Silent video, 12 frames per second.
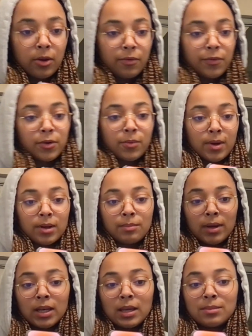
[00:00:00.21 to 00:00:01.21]
everyone,
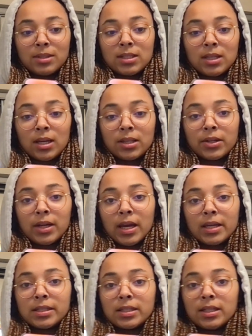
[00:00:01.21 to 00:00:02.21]
my name is Taylor
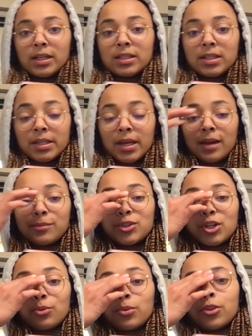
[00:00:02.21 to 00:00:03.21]
Cassidy, and today I'm sharing with